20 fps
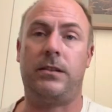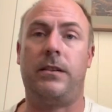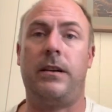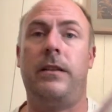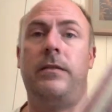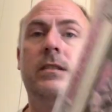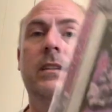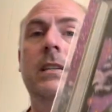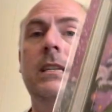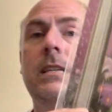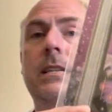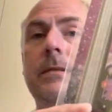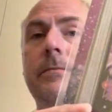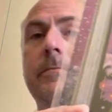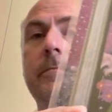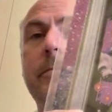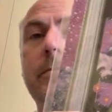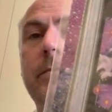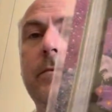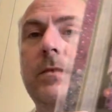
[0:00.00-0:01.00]
Crafts Inc.
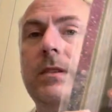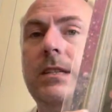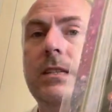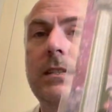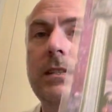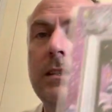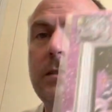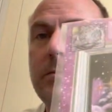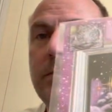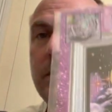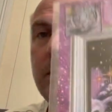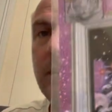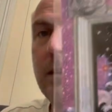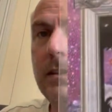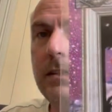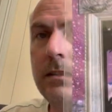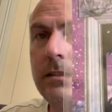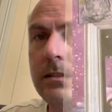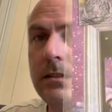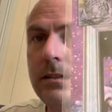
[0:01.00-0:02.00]
which is this one,
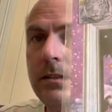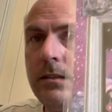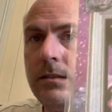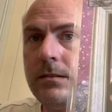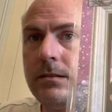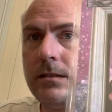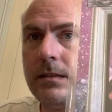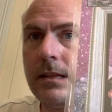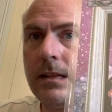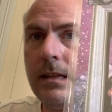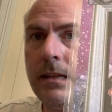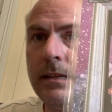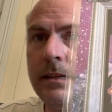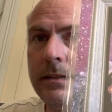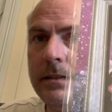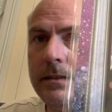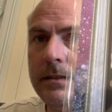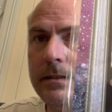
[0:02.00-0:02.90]
excuse the glare.